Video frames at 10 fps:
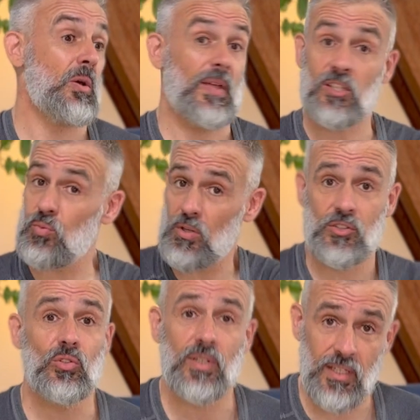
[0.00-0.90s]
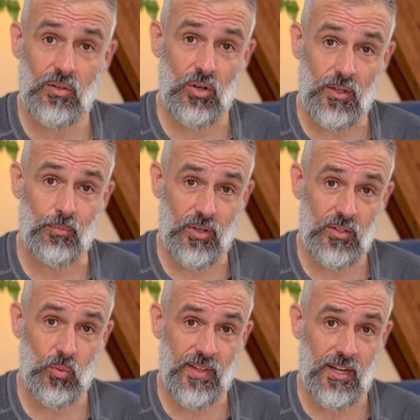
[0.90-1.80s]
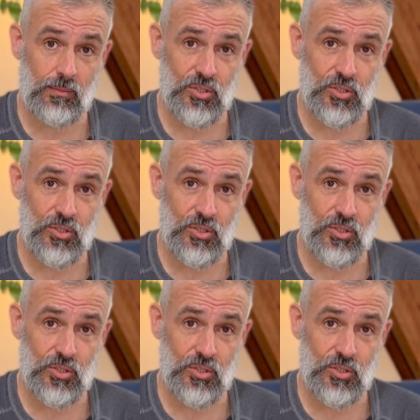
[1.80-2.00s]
that's what I do here on the Breathe with Adam